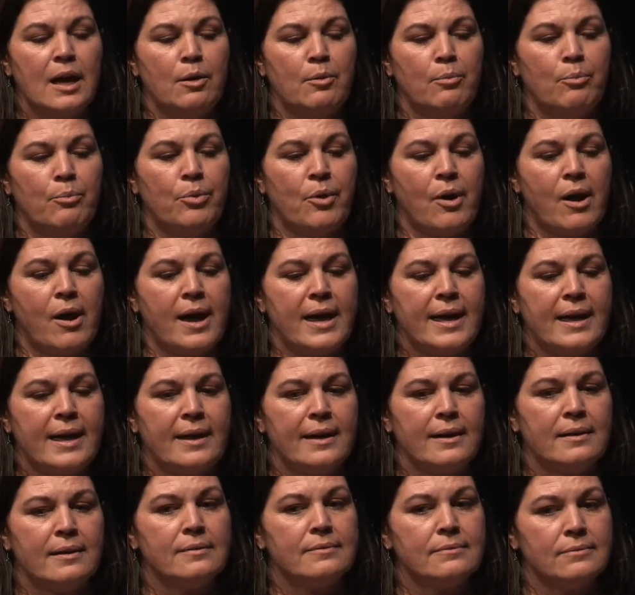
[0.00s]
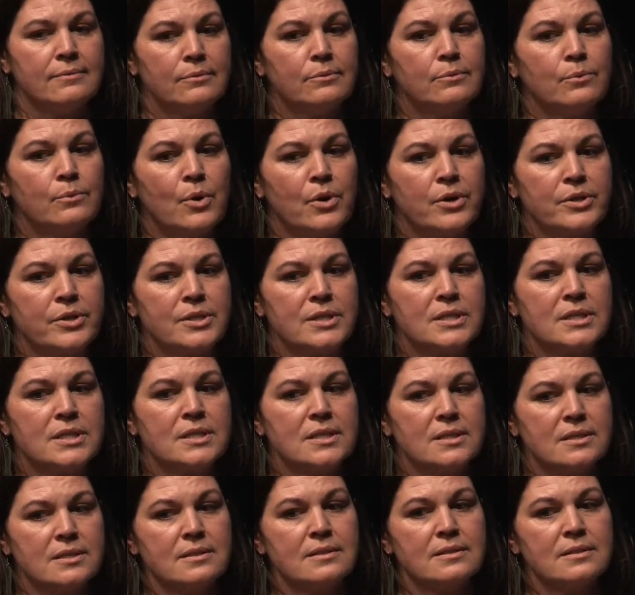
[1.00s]
Briar
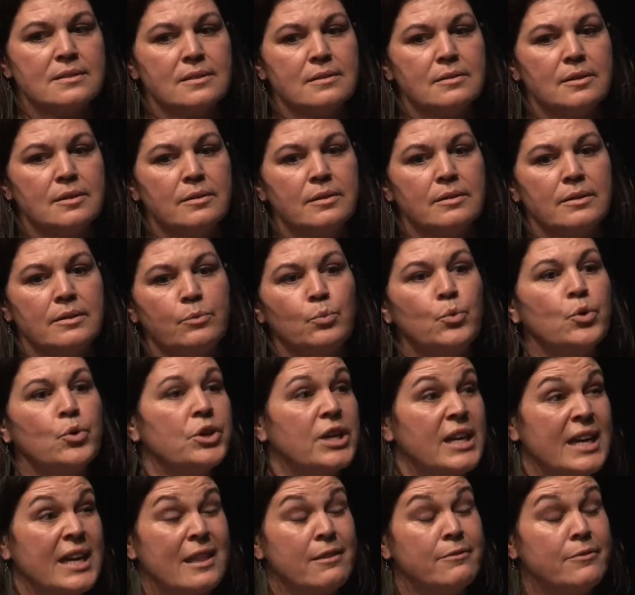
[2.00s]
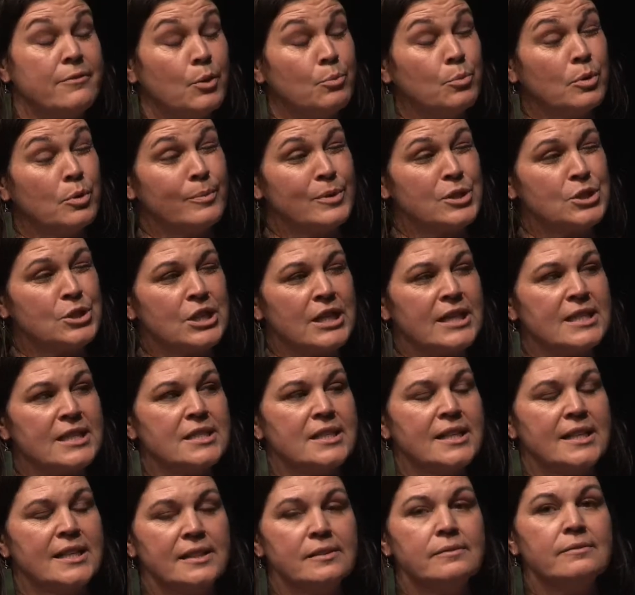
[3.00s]
was working at the Film Commission
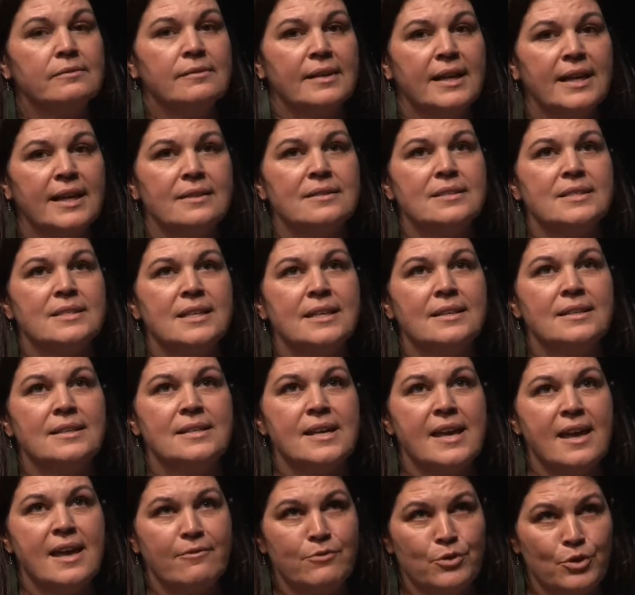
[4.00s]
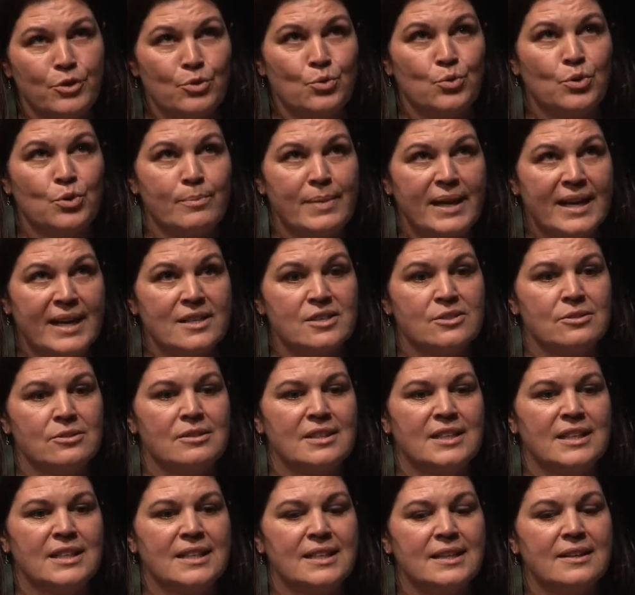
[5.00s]
actually and said, "Have you thought about doing
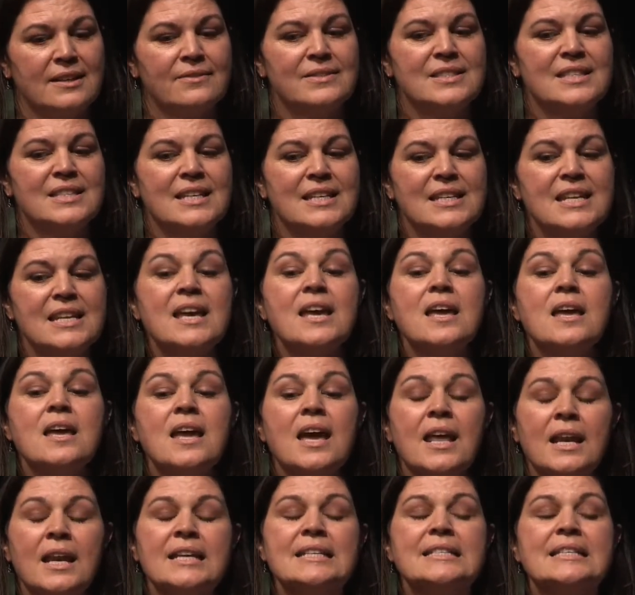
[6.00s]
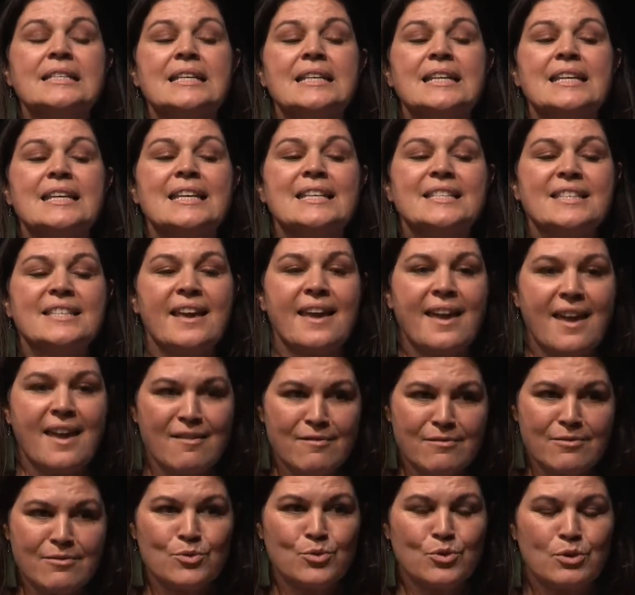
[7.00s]
it?" And I said, "Yes, I
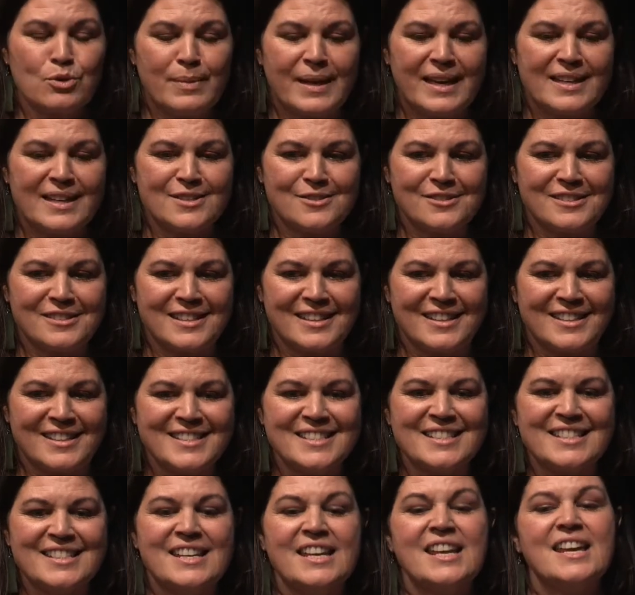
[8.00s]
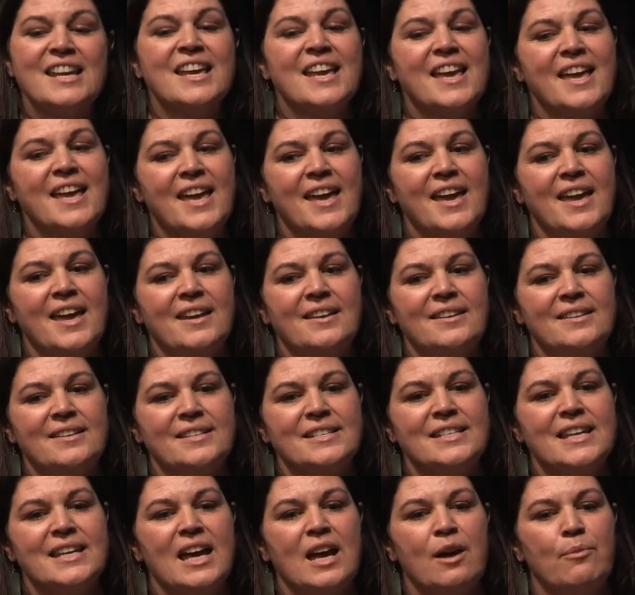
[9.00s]
have thought about doing it,"
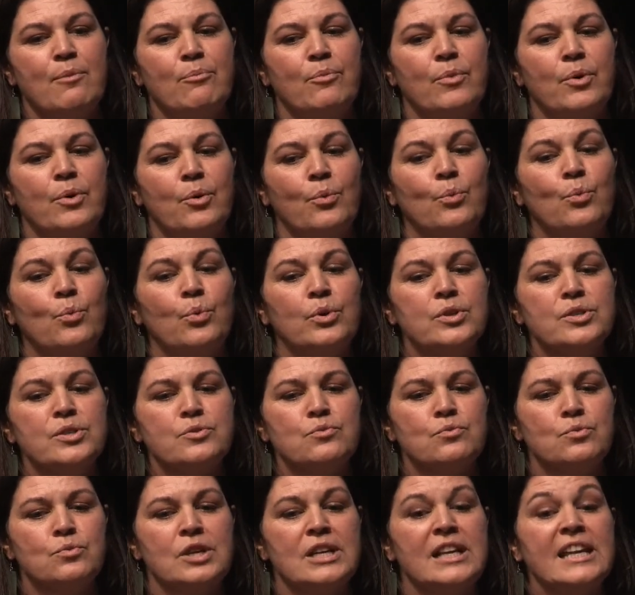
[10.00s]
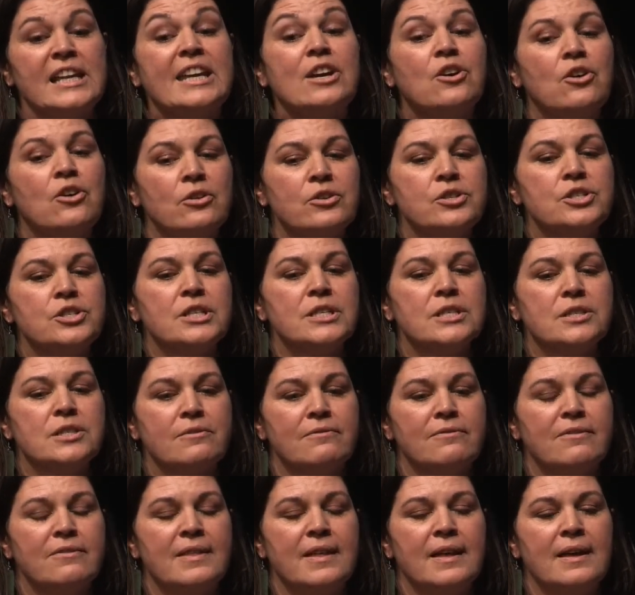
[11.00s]
and was really conscious
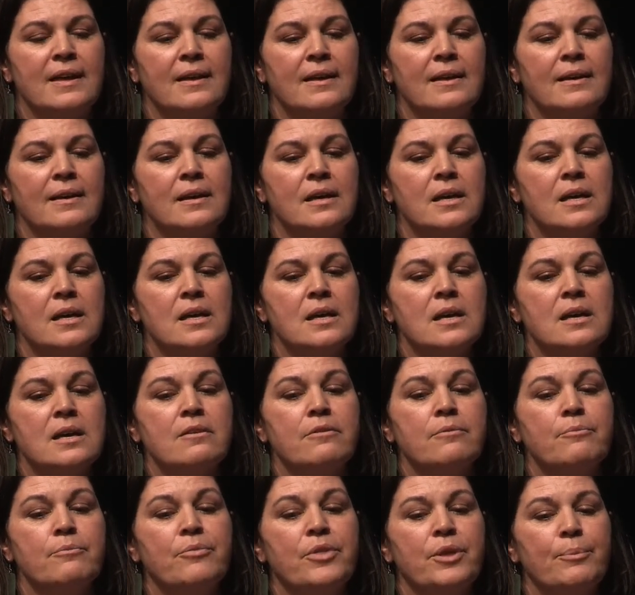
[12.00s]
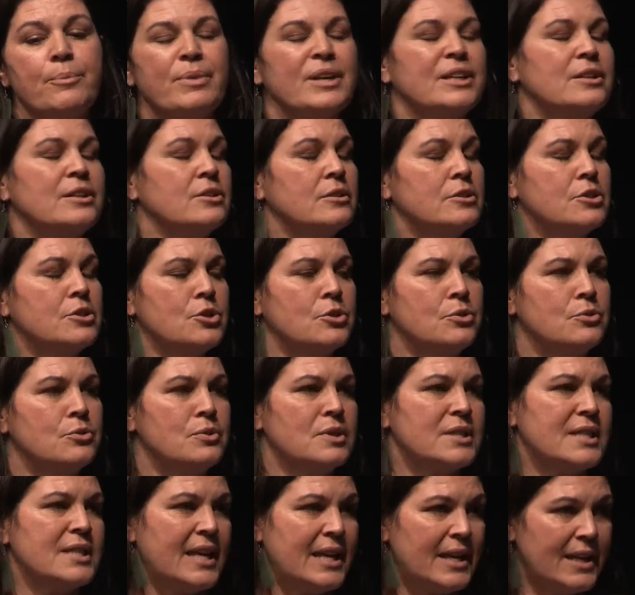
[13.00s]
of the big
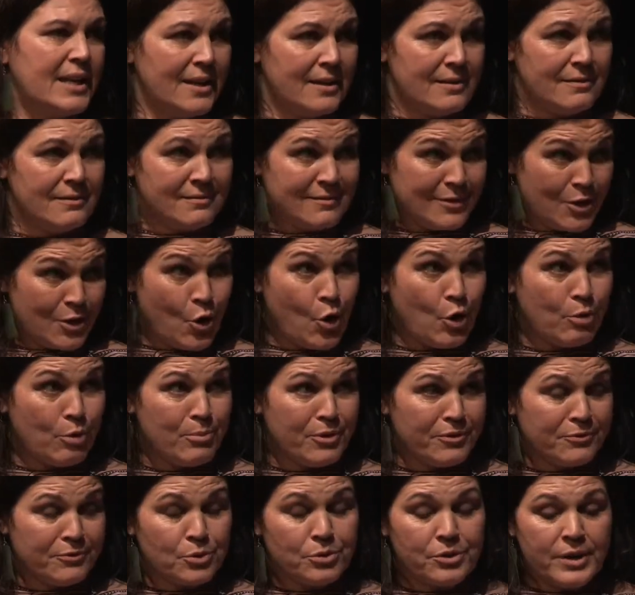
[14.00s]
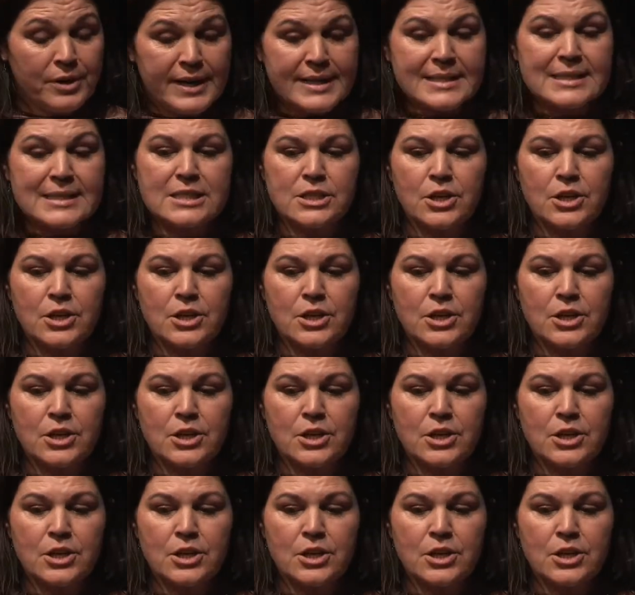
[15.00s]
shoes that had gone before us.